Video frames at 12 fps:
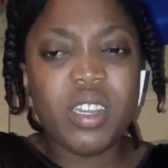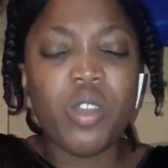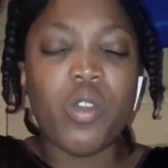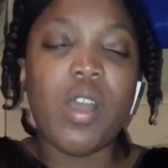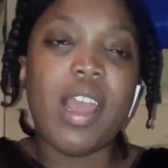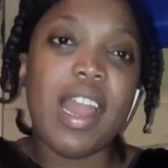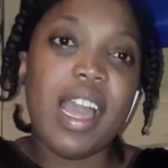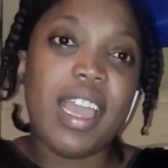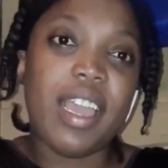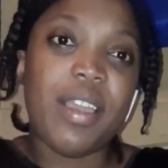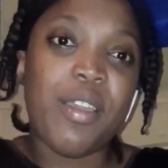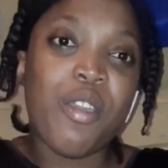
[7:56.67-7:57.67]
No, I
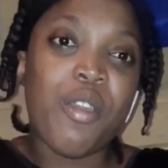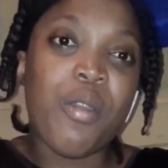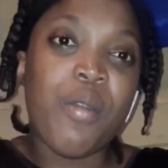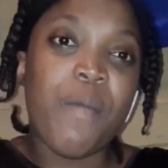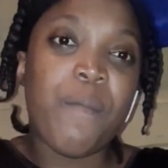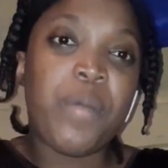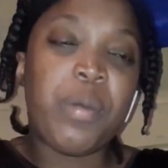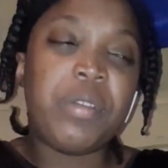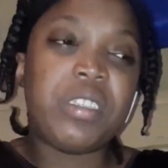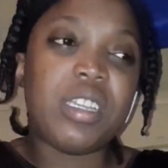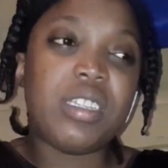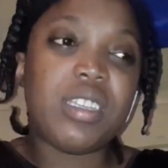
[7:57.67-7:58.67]
lie.
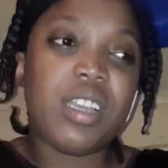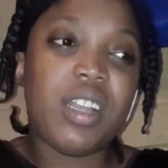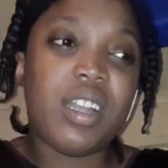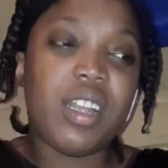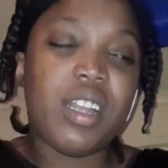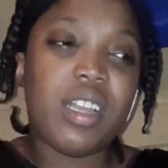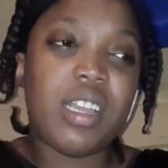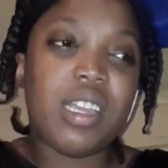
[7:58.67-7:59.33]
Mommy said to her,